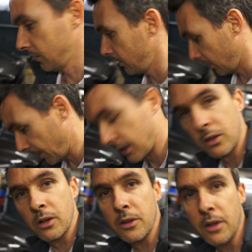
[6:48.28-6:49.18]
took a bit
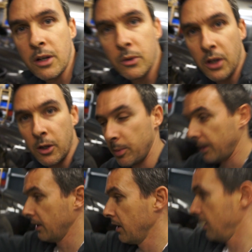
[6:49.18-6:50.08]
longer than I was
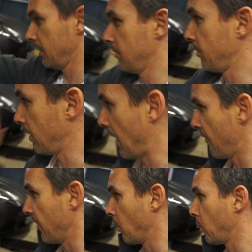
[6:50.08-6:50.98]
hoping, but
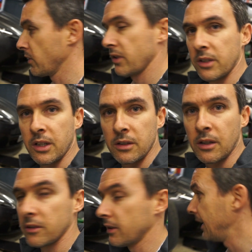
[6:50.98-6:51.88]
everything I wanted to get
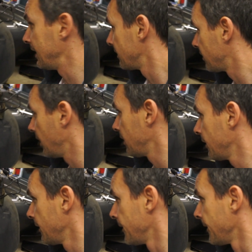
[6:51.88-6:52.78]
done today is done.
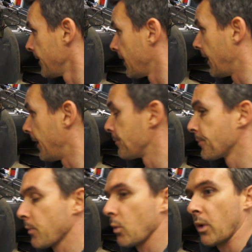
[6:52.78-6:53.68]

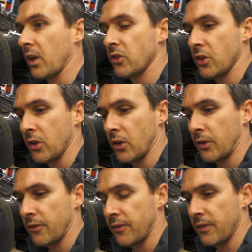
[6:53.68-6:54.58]
When I took
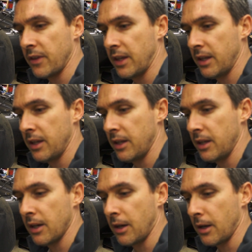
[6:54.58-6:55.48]
off
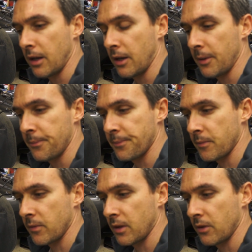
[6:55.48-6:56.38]
the
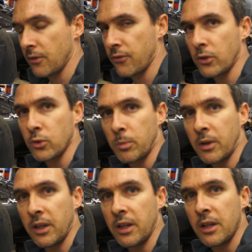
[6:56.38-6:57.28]
throttle
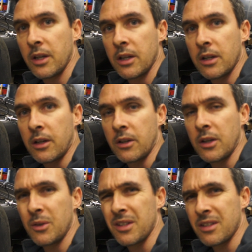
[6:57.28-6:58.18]
body, I
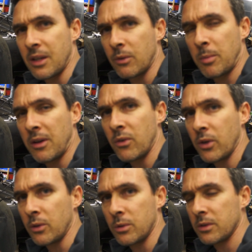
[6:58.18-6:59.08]
noticed there was a bit of
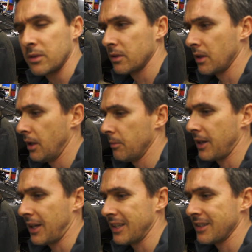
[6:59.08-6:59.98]
oil
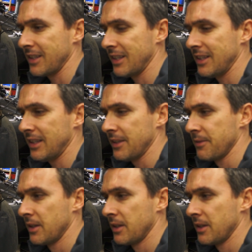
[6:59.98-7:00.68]
collecting in there.